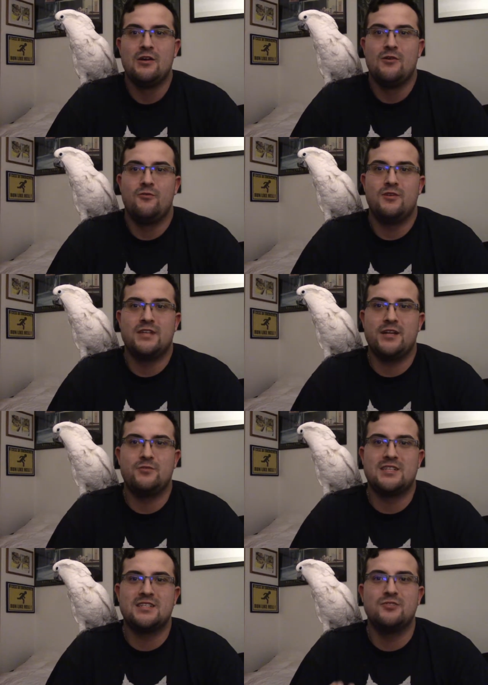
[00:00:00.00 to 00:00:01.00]
was that it
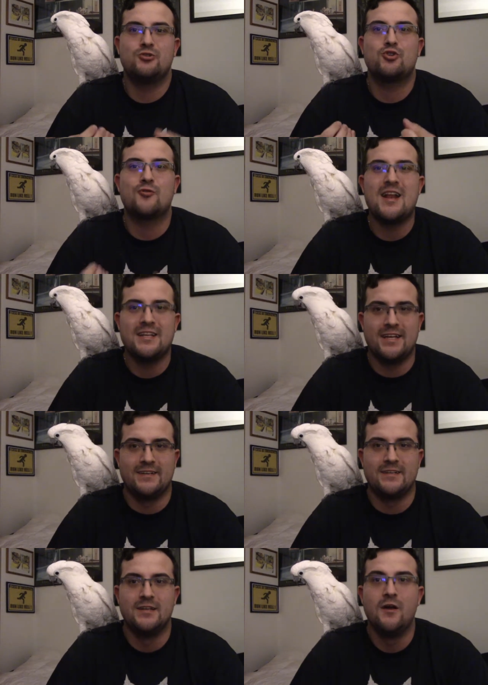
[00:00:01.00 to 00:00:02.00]
was still
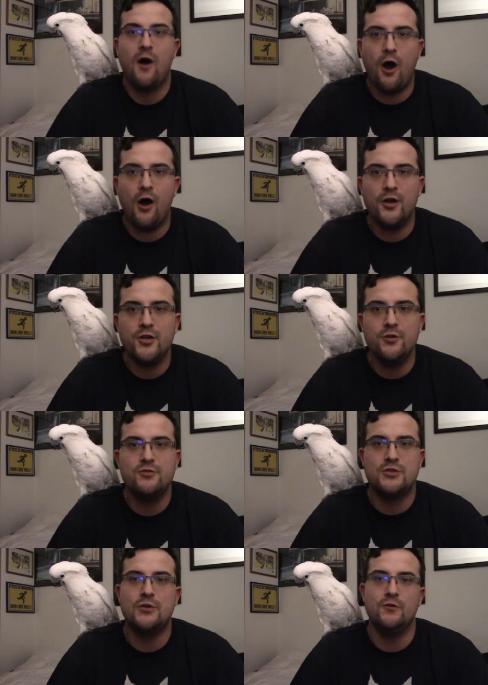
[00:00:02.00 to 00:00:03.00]
trending on
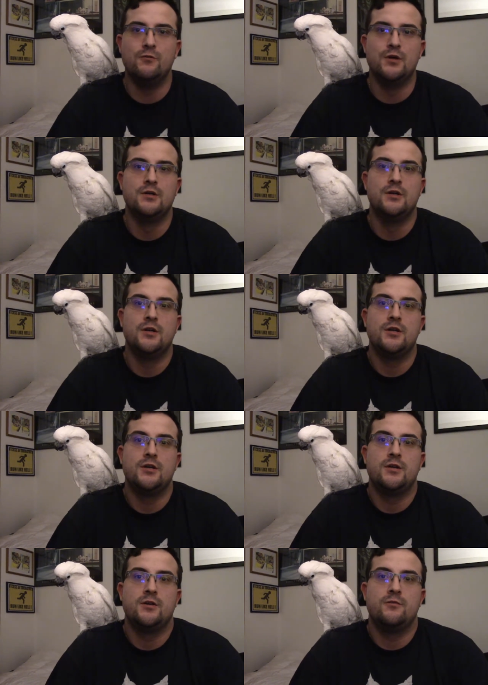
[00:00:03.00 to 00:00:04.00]
YouTube,
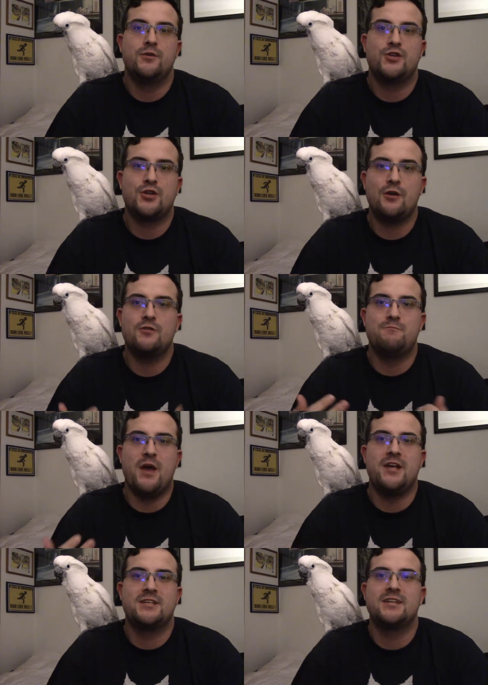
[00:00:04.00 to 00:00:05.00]
which shows
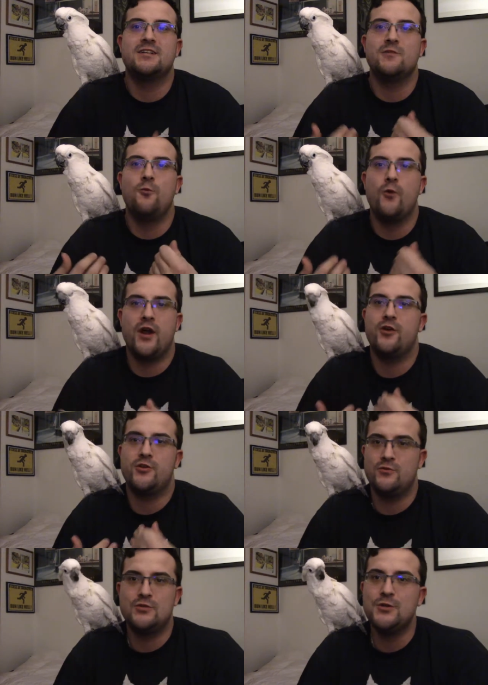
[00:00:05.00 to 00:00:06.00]
basically where
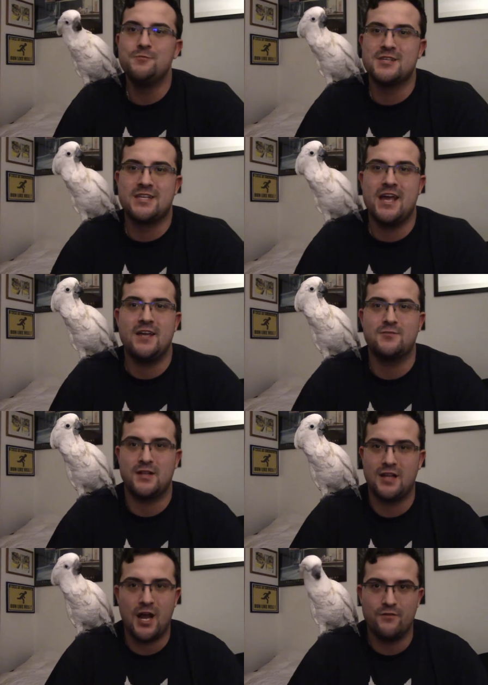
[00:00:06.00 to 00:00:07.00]
YouTube stands with
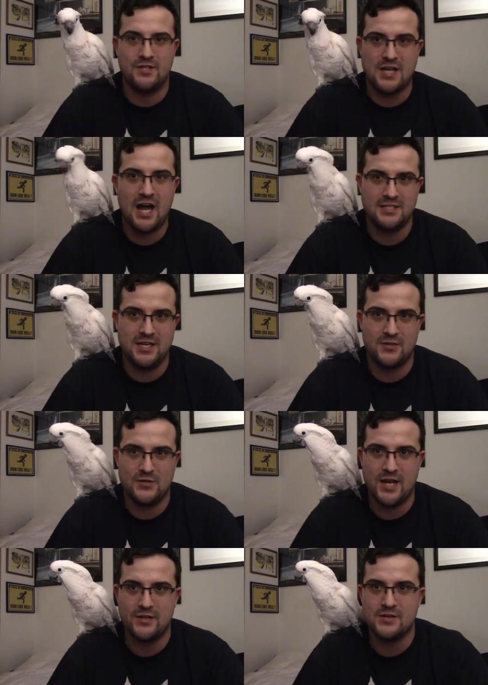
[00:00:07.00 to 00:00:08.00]
a lot of its content
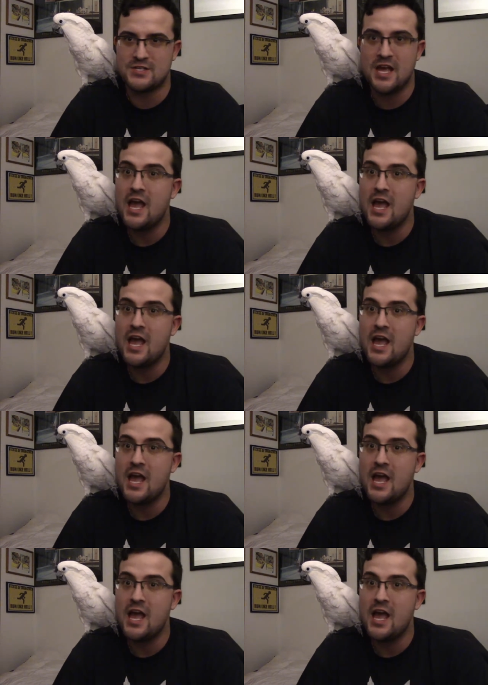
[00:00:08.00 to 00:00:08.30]
creators.